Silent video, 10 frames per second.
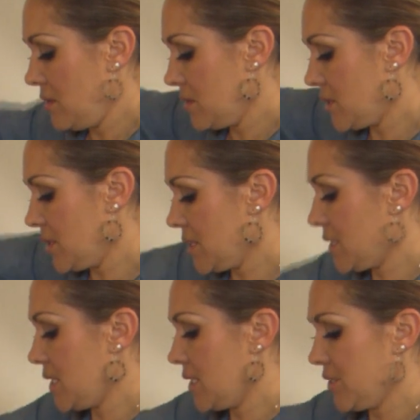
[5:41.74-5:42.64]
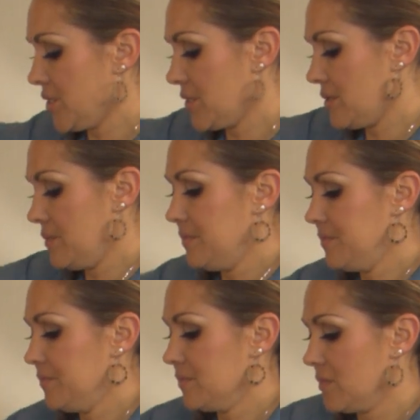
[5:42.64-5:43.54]
to this dish.
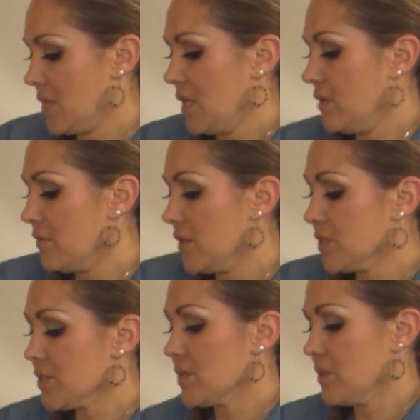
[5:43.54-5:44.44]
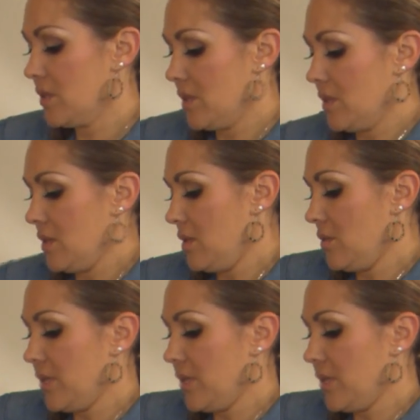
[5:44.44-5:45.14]
First,